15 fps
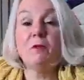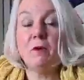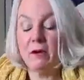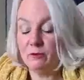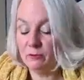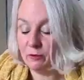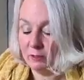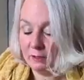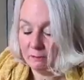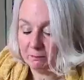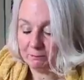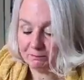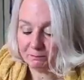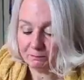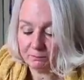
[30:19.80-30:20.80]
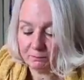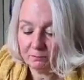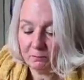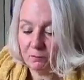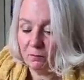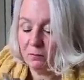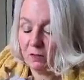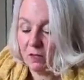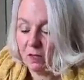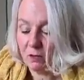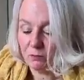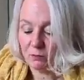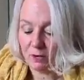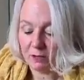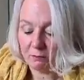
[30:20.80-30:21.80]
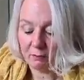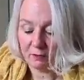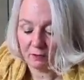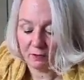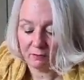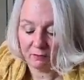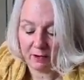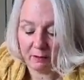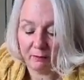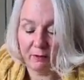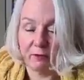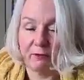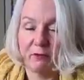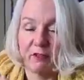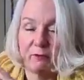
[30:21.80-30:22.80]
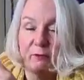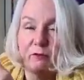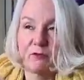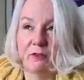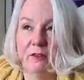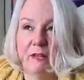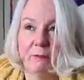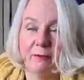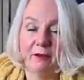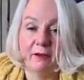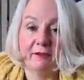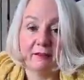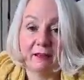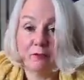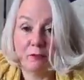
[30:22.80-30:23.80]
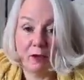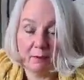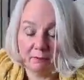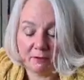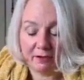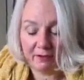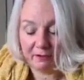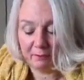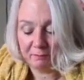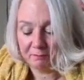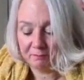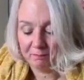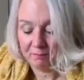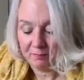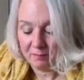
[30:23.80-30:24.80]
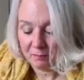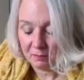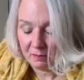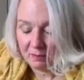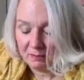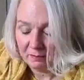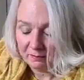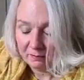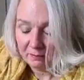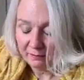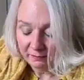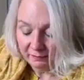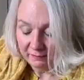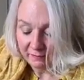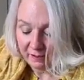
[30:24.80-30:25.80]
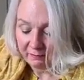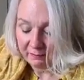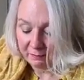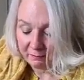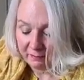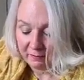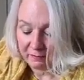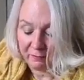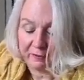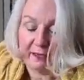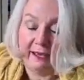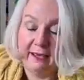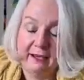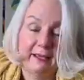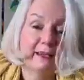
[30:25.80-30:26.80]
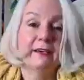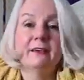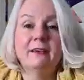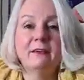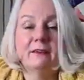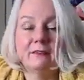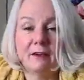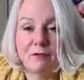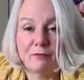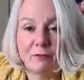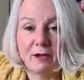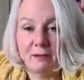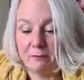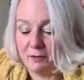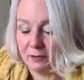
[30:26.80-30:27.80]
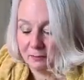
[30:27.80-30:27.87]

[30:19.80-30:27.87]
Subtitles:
Oh, hi Trudy. A rainbow Christmas tree, that'd be nice. That's what I'm kind of saving bits for Kaylee of rainbow.